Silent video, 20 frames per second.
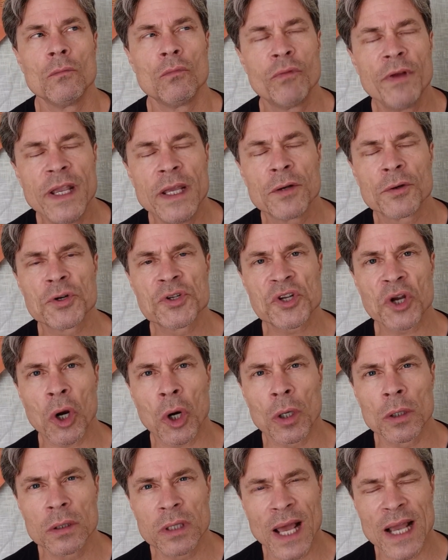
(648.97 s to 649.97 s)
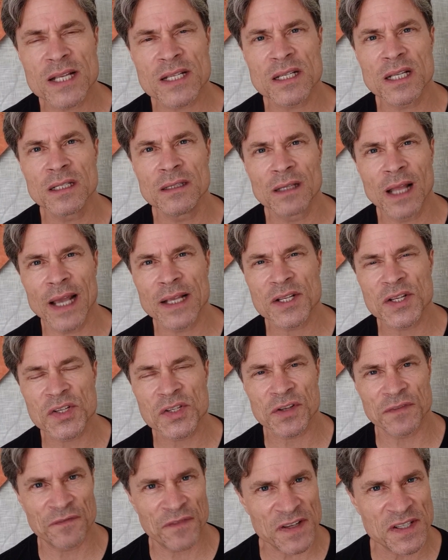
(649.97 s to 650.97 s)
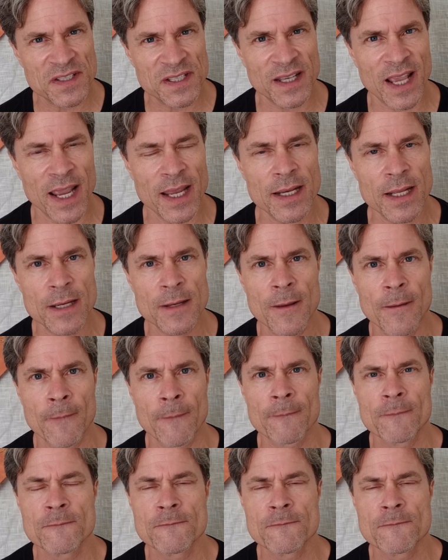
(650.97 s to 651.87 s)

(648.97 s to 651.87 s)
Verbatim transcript: readers are less and less sophisticated.